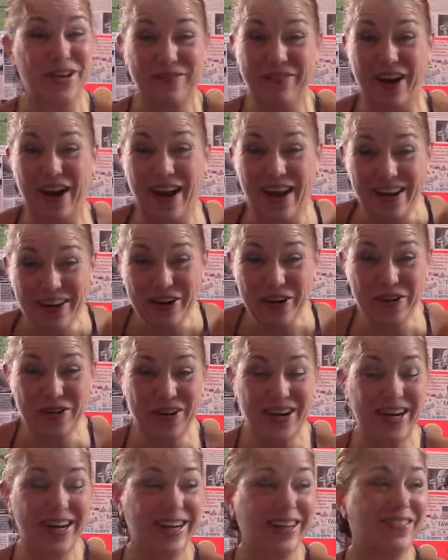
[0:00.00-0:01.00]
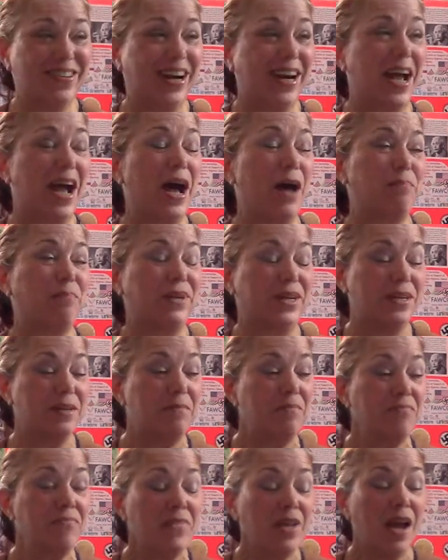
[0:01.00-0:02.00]
but I don't know what happened.
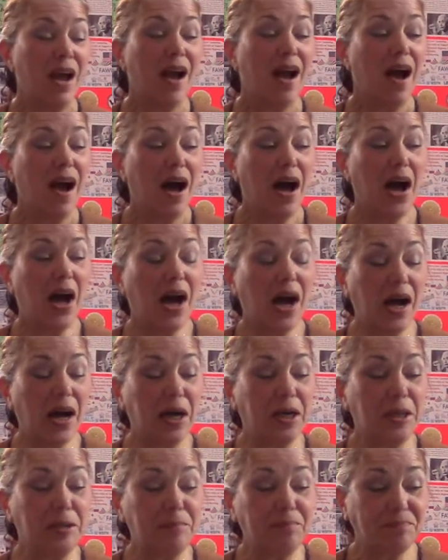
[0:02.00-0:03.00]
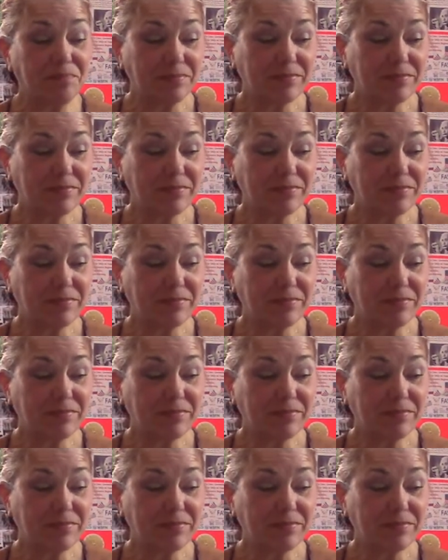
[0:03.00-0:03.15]
But